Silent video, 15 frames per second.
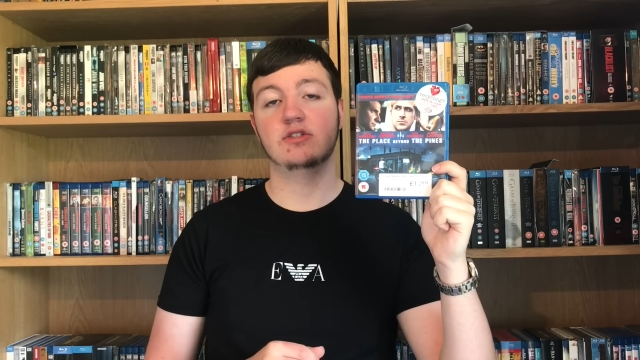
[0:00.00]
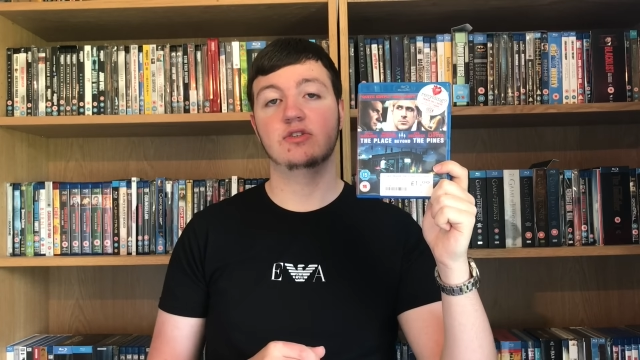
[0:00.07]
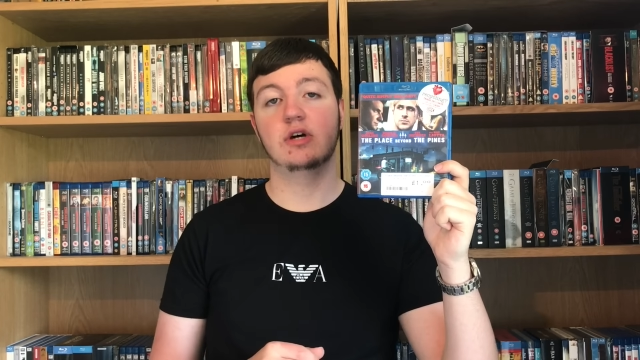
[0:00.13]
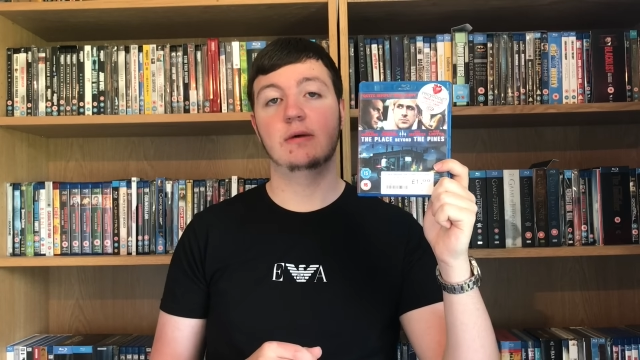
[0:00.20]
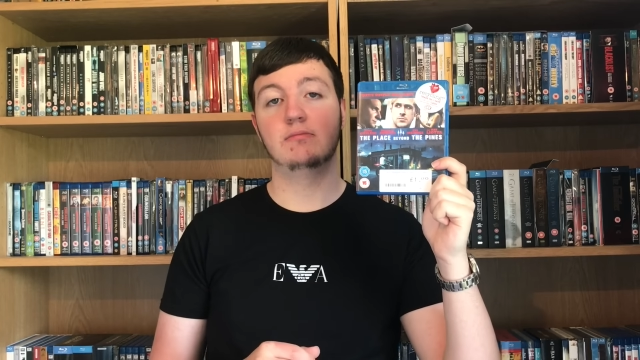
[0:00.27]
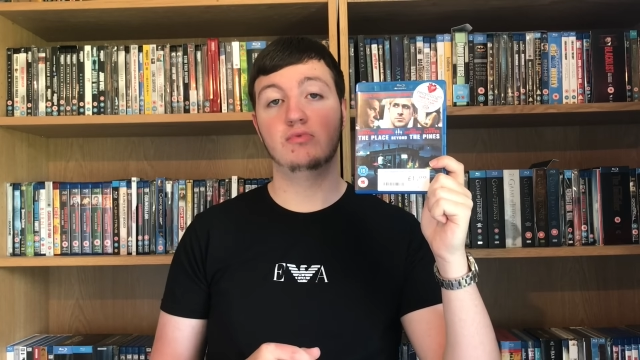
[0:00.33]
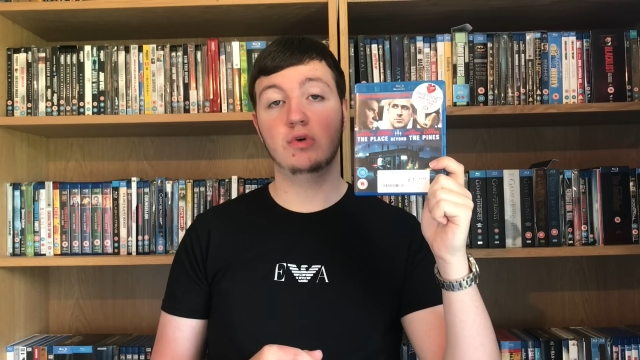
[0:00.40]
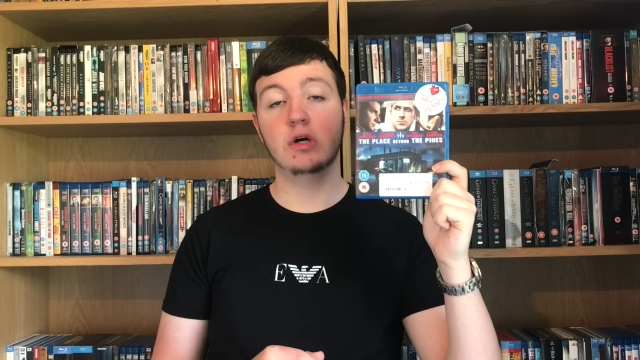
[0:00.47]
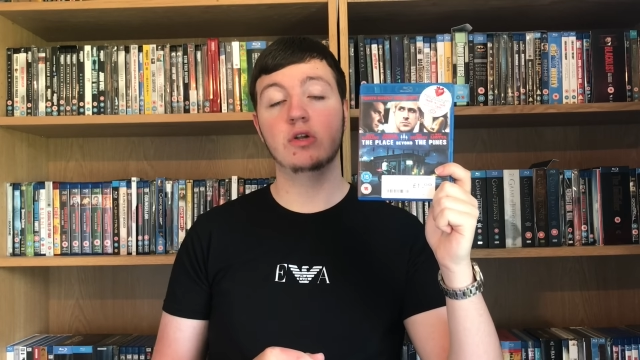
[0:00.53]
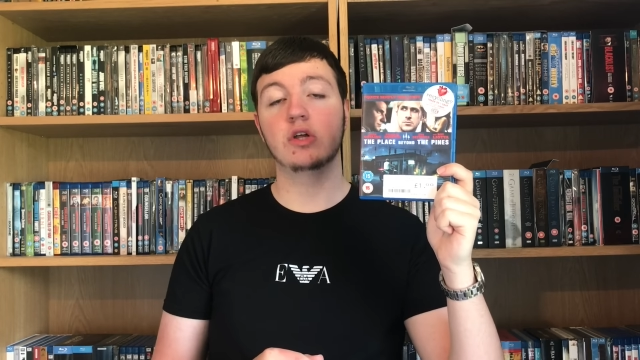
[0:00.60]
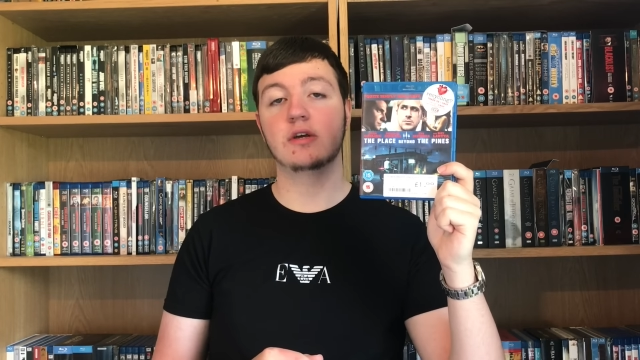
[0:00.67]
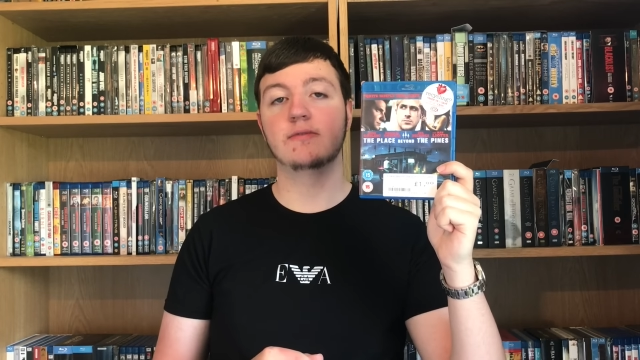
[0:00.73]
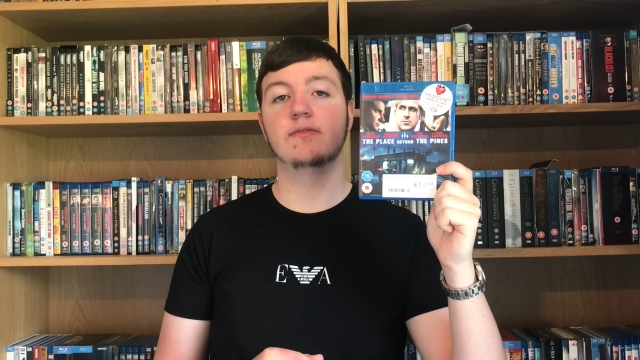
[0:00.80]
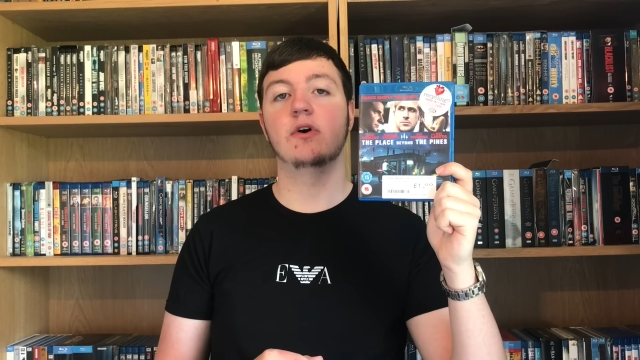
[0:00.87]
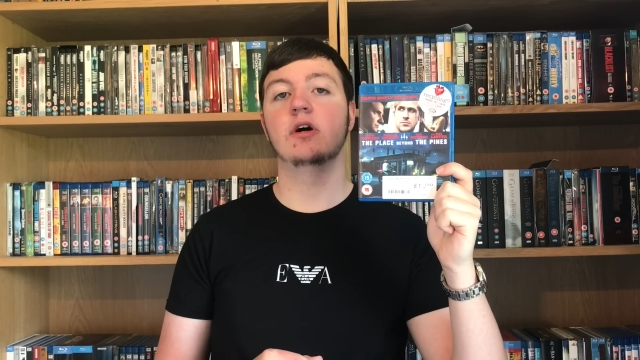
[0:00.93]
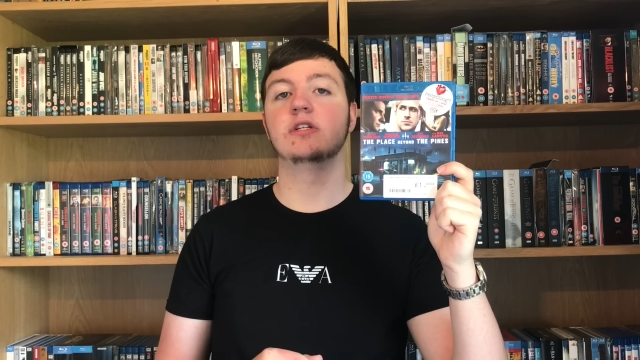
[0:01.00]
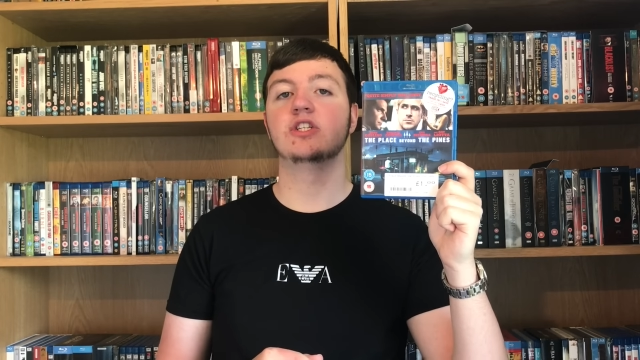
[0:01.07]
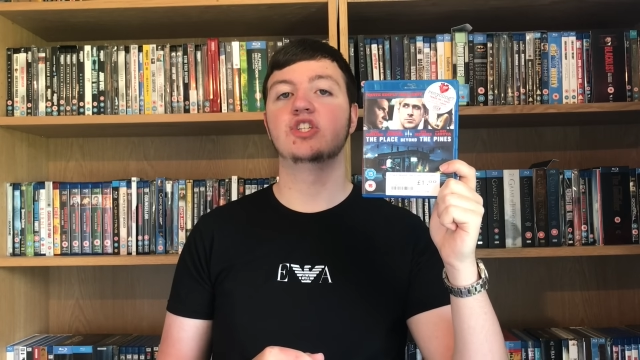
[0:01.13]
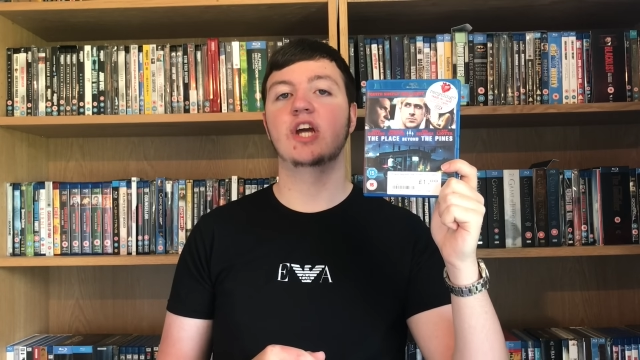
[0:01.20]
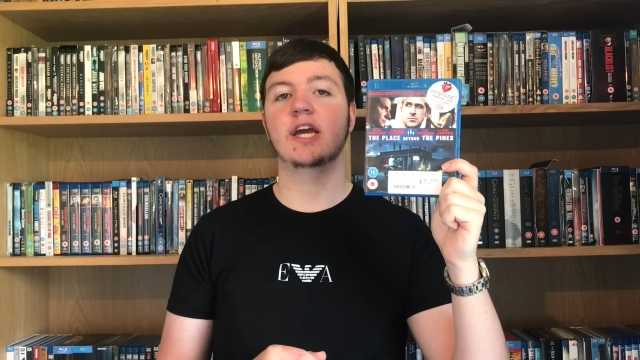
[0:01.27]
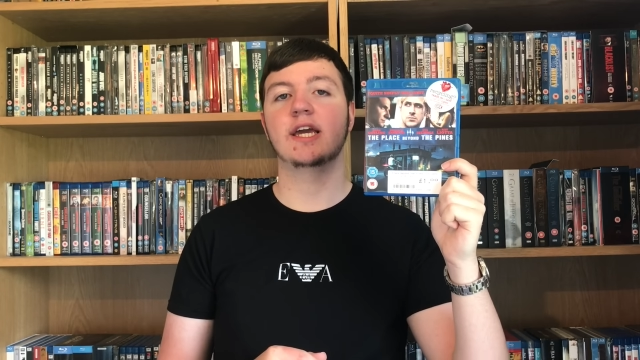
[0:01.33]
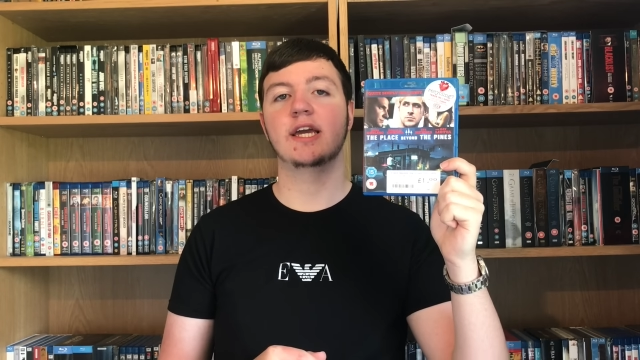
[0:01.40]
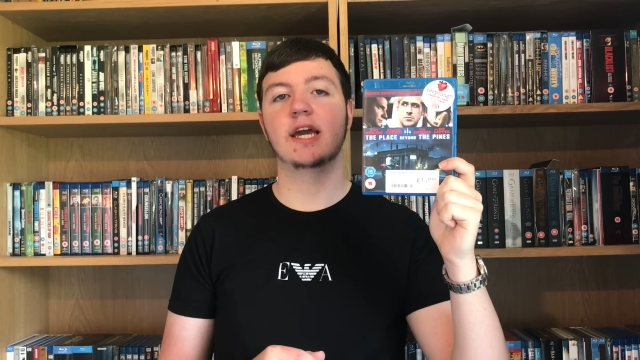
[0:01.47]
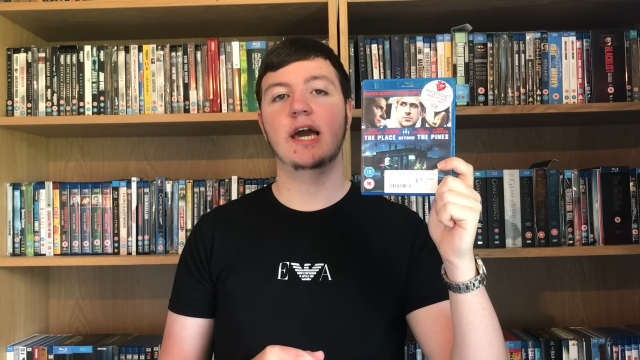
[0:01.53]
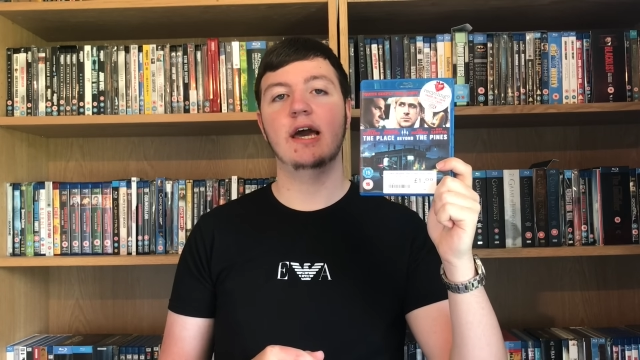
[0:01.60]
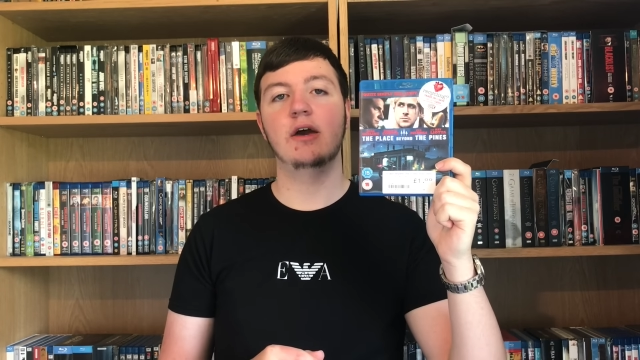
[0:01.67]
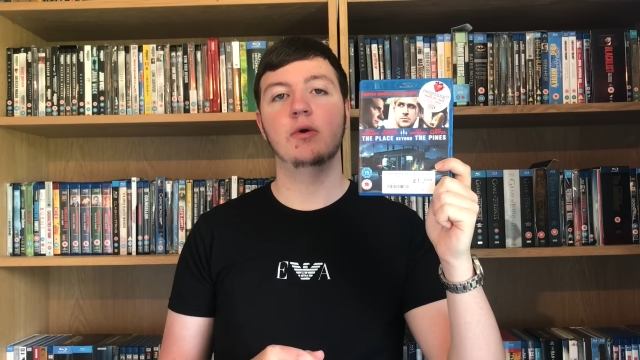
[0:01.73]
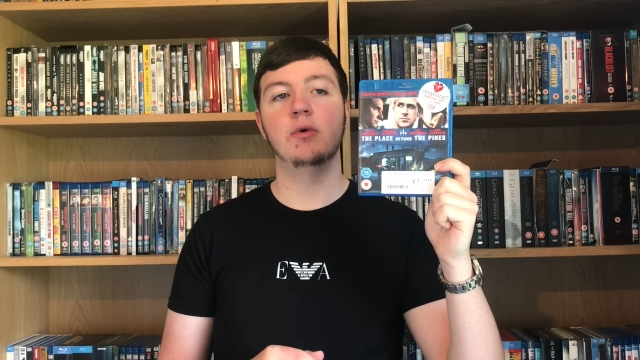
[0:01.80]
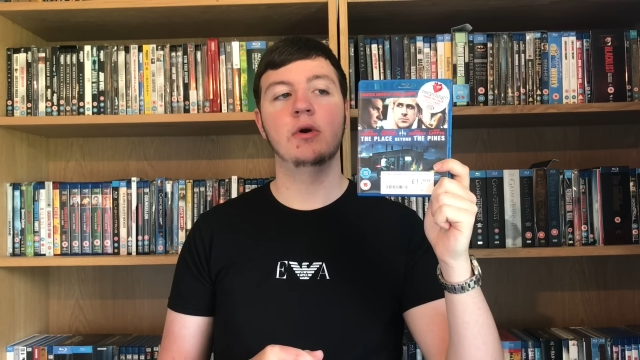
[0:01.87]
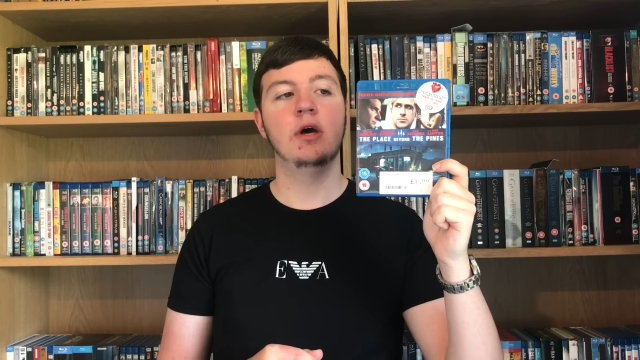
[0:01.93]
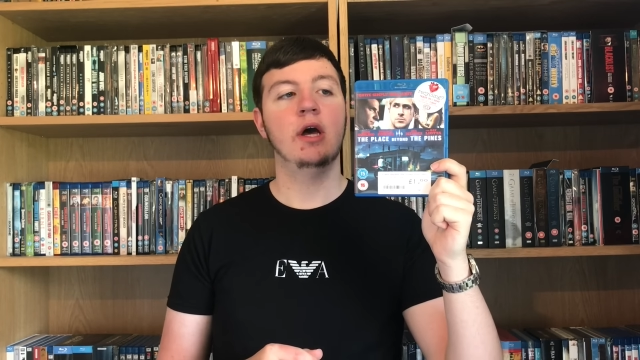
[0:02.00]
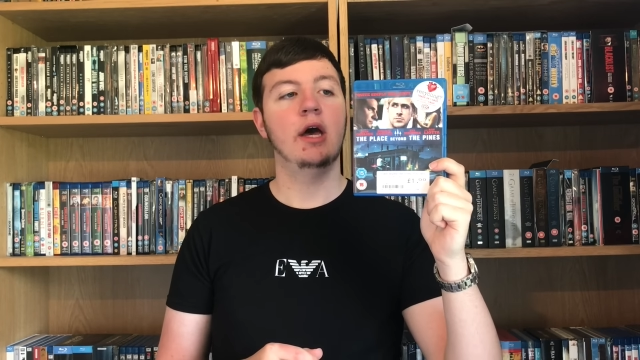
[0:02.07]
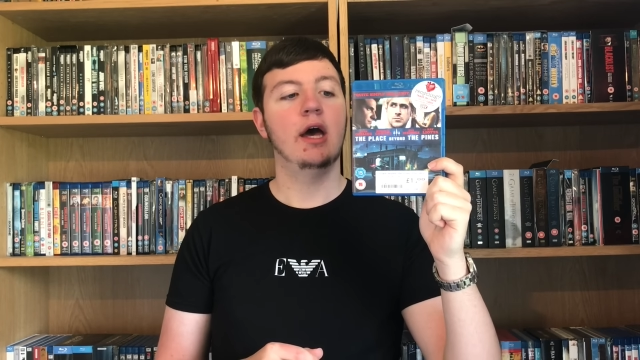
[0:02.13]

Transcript: so I'm really looking forward to checking it out.